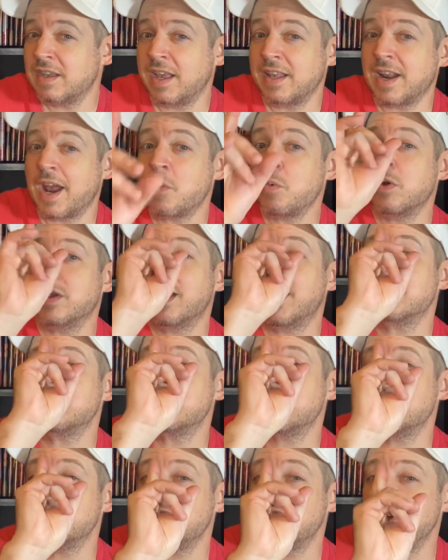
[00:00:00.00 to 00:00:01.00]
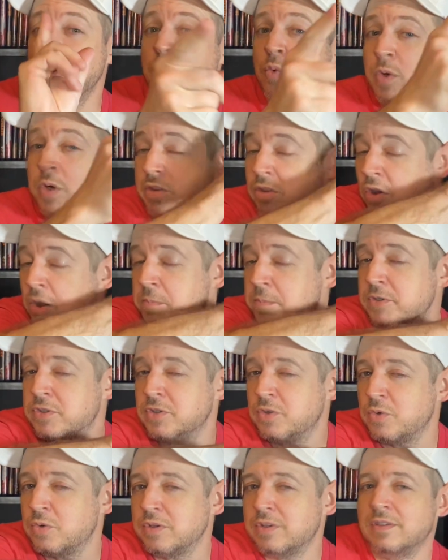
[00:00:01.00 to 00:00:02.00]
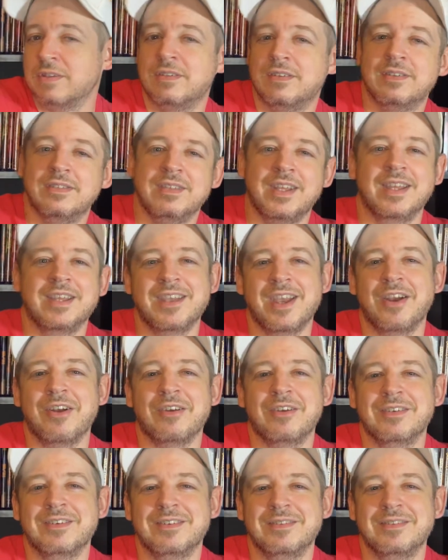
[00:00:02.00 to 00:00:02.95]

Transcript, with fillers: and I will catch you in another episode. Take care.